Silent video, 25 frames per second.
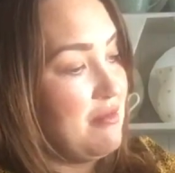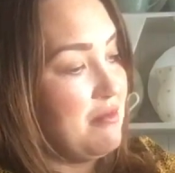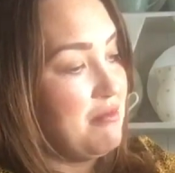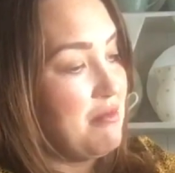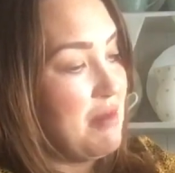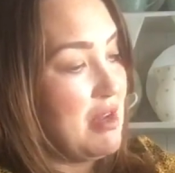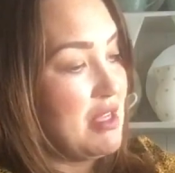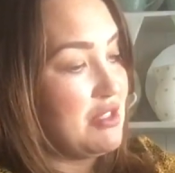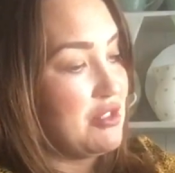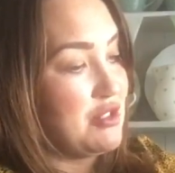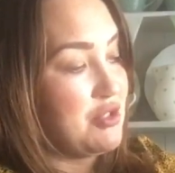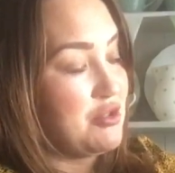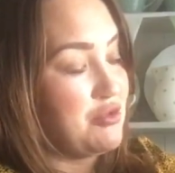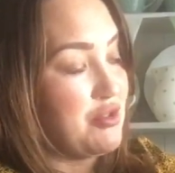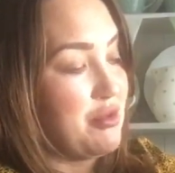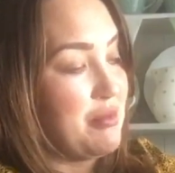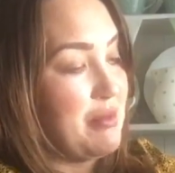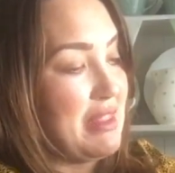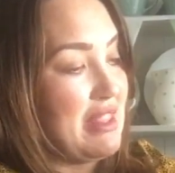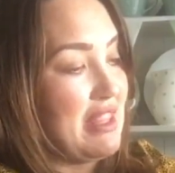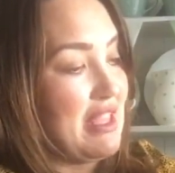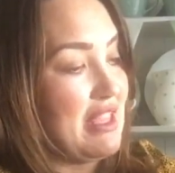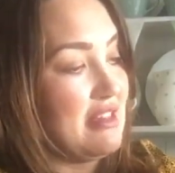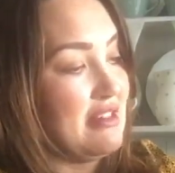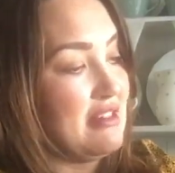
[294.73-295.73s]
might just trim
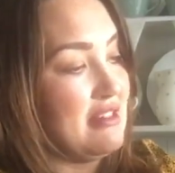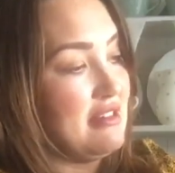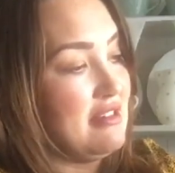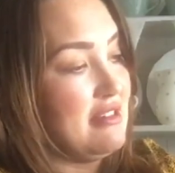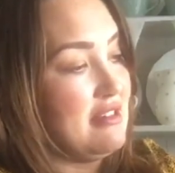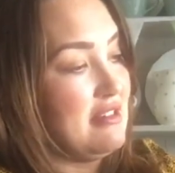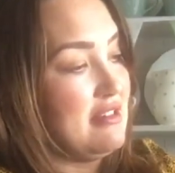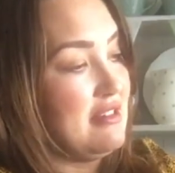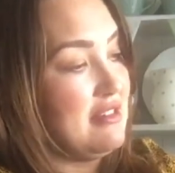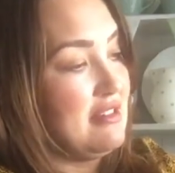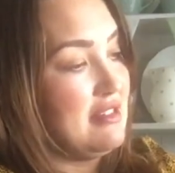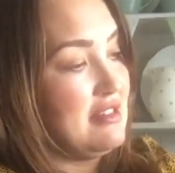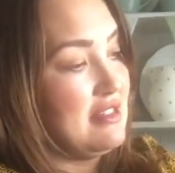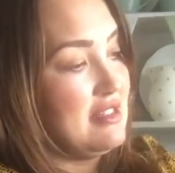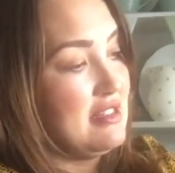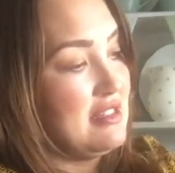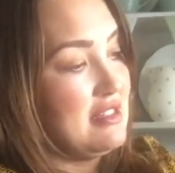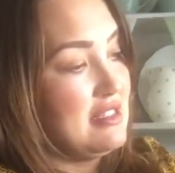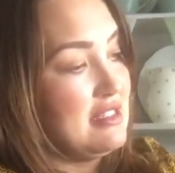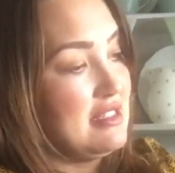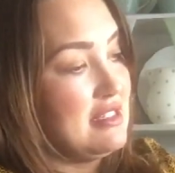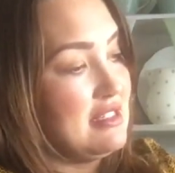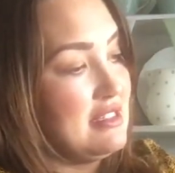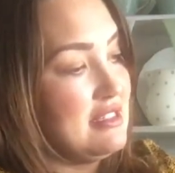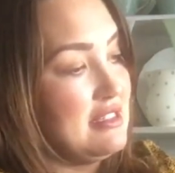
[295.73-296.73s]
it then.
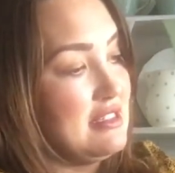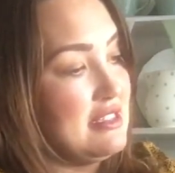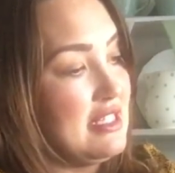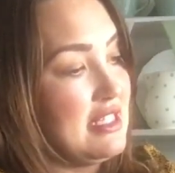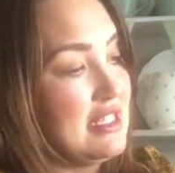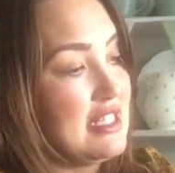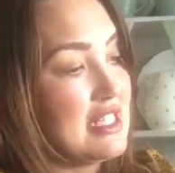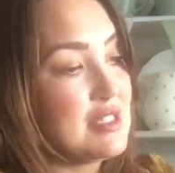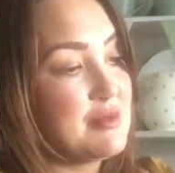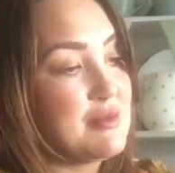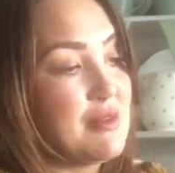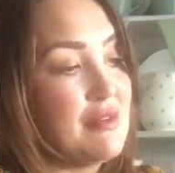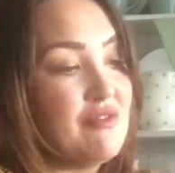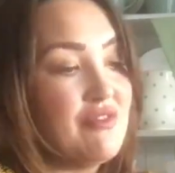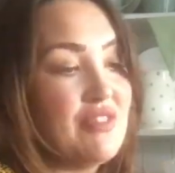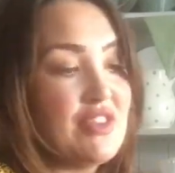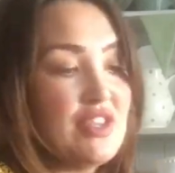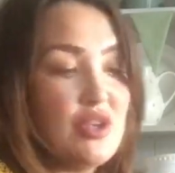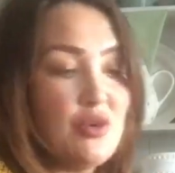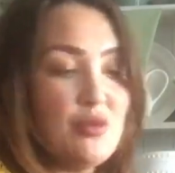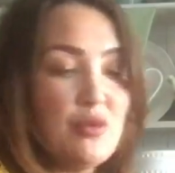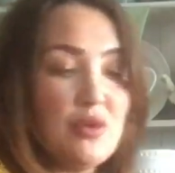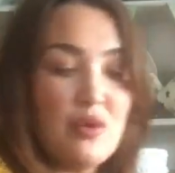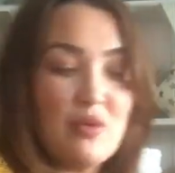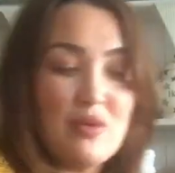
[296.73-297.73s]
See, that's one thing
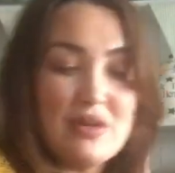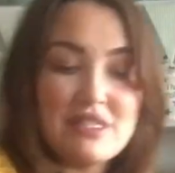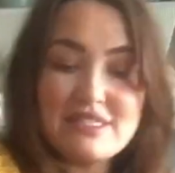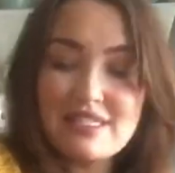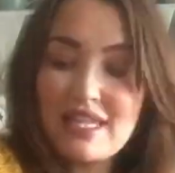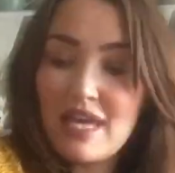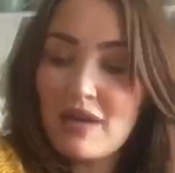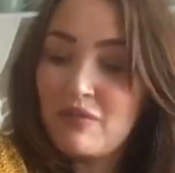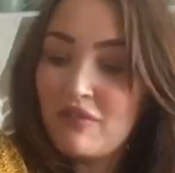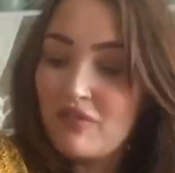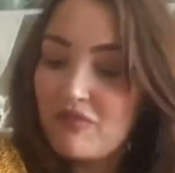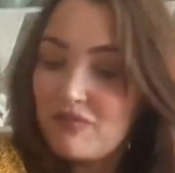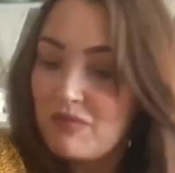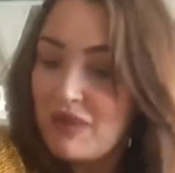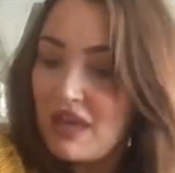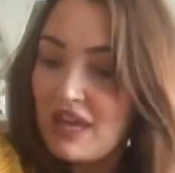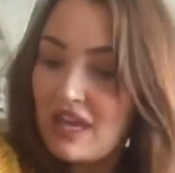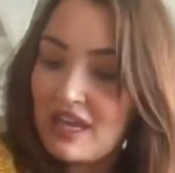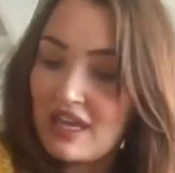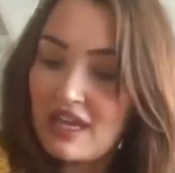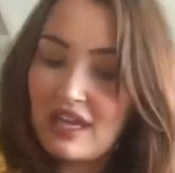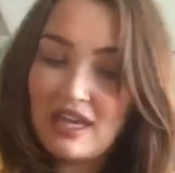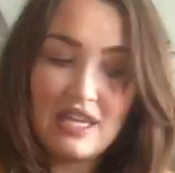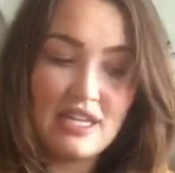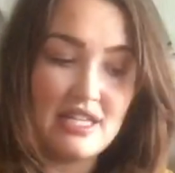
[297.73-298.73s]
you will always get with
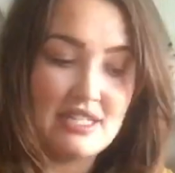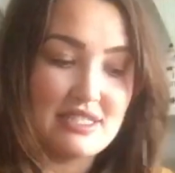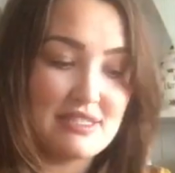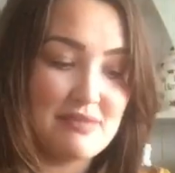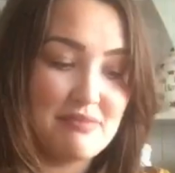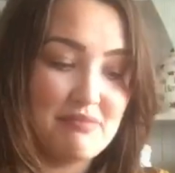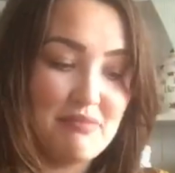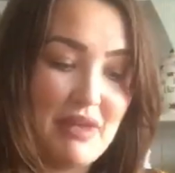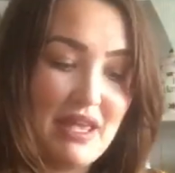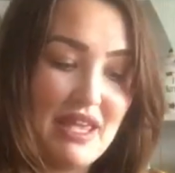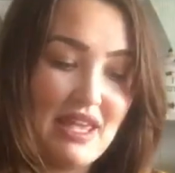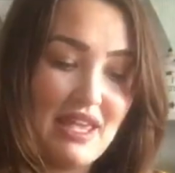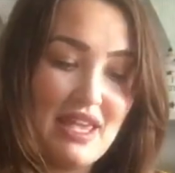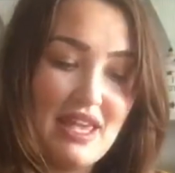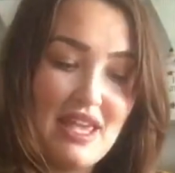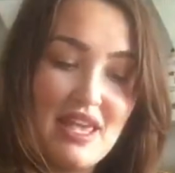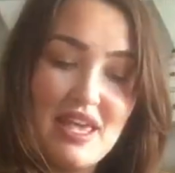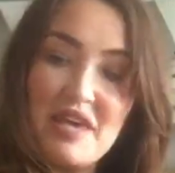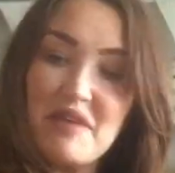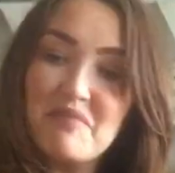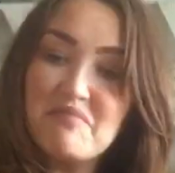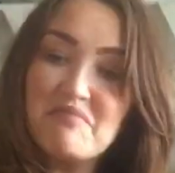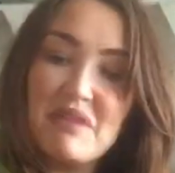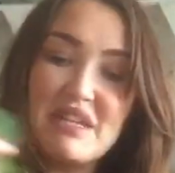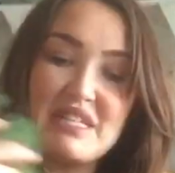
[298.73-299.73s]
me, is me
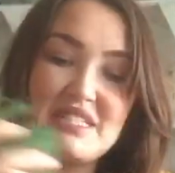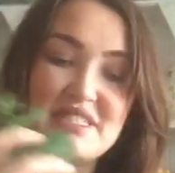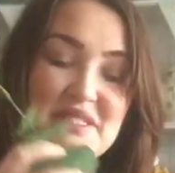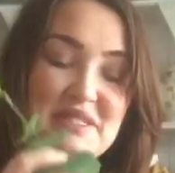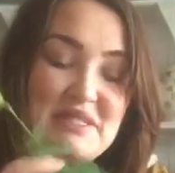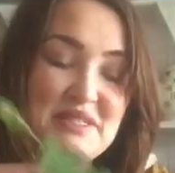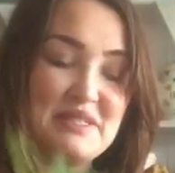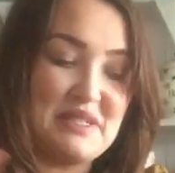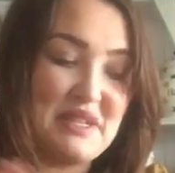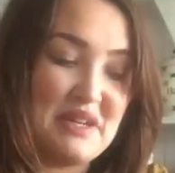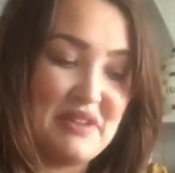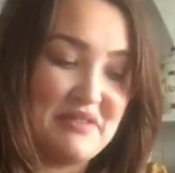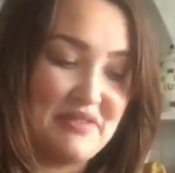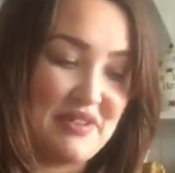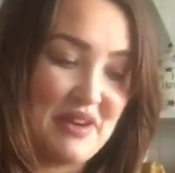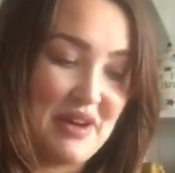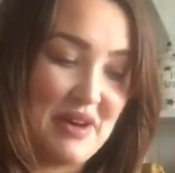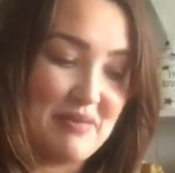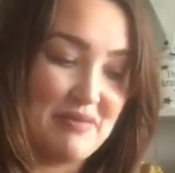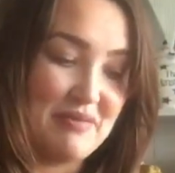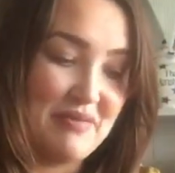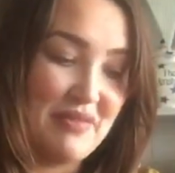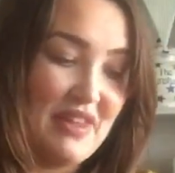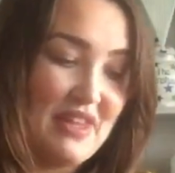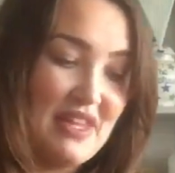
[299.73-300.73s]
messing stuff
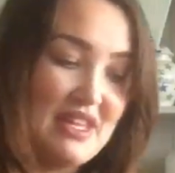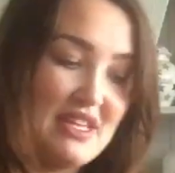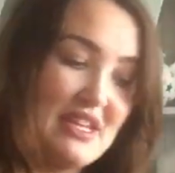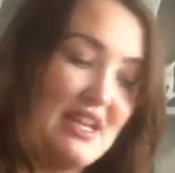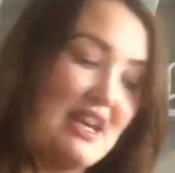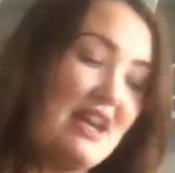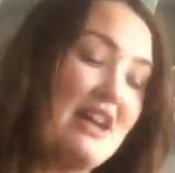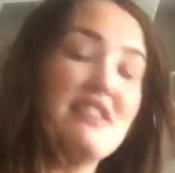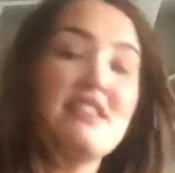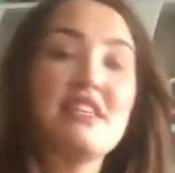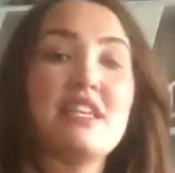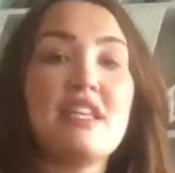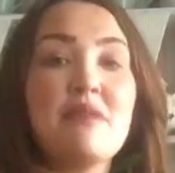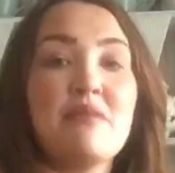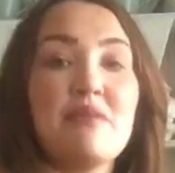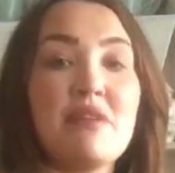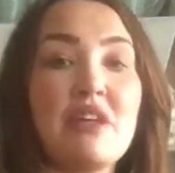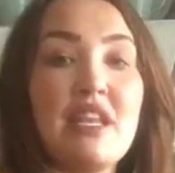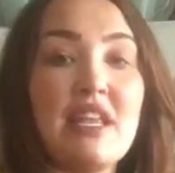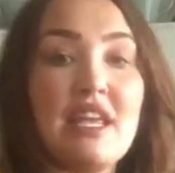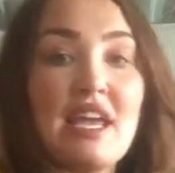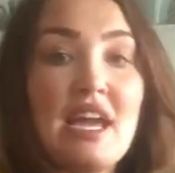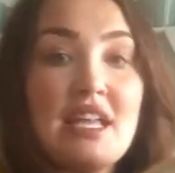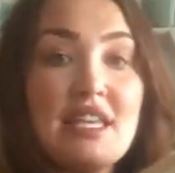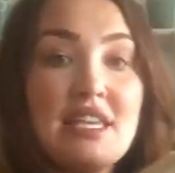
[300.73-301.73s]
up. And then I'm
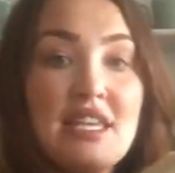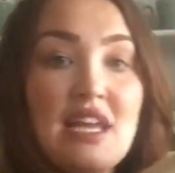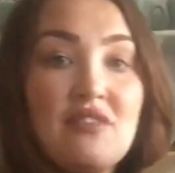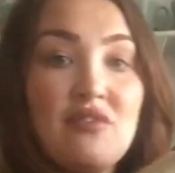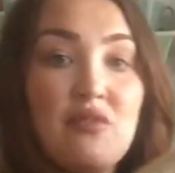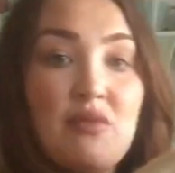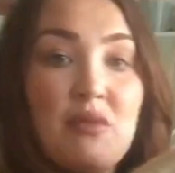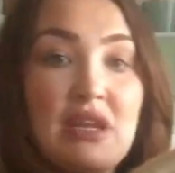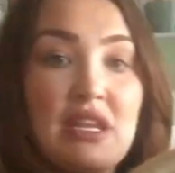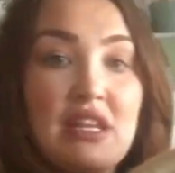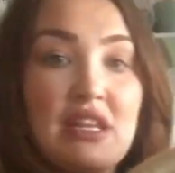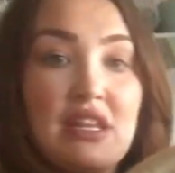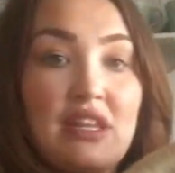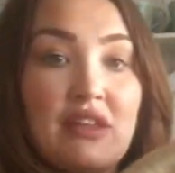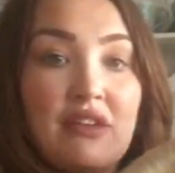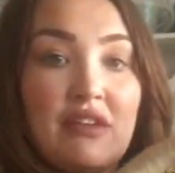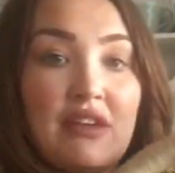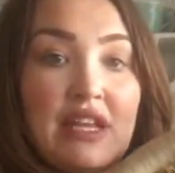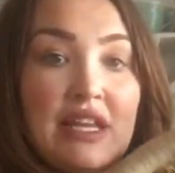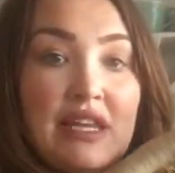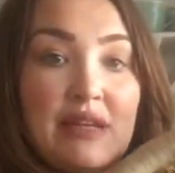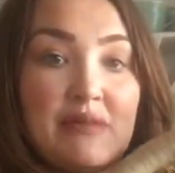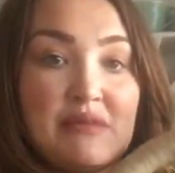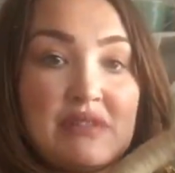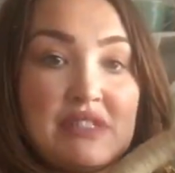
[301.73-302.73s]
going to get another one of the
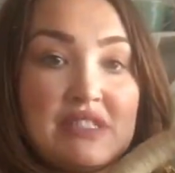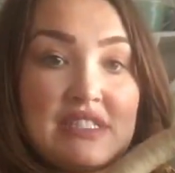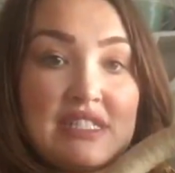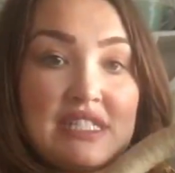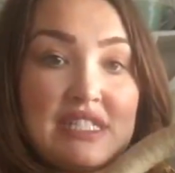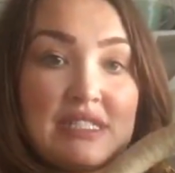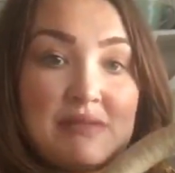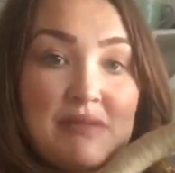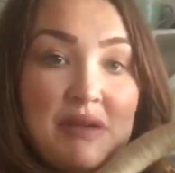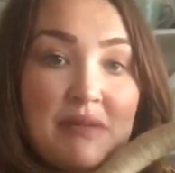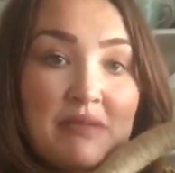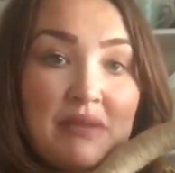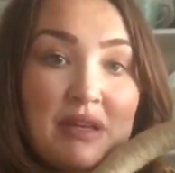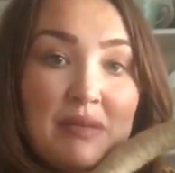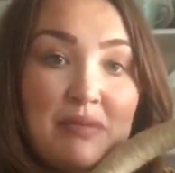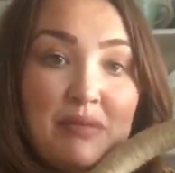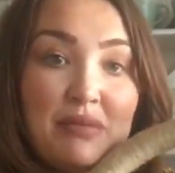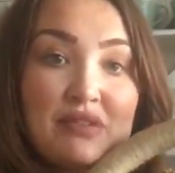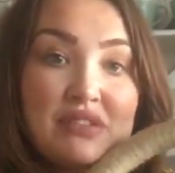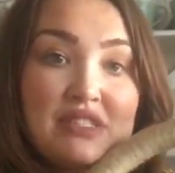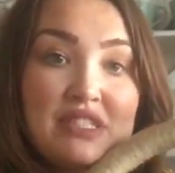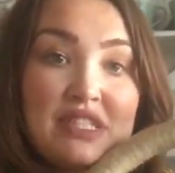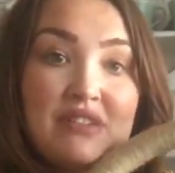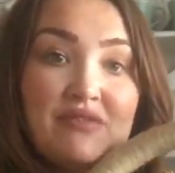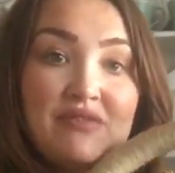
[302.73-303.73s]
eucalyptuses, but I'm going to
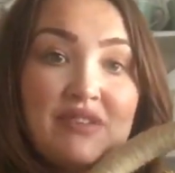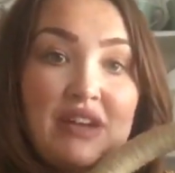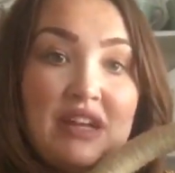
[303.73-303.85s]
put it